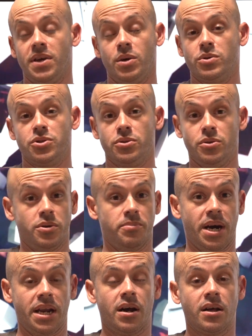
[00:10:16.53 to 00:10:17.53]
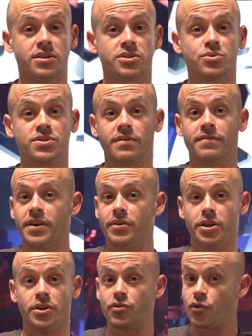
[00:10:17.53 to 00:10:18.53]
it was new to my knowledge, was
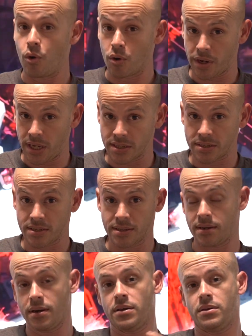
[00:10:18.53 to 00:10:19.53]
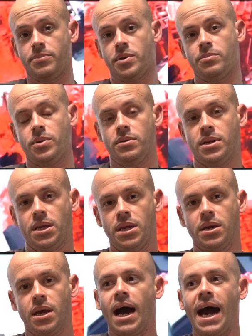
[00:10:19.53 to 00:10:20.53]
very notorious in the Gundam community.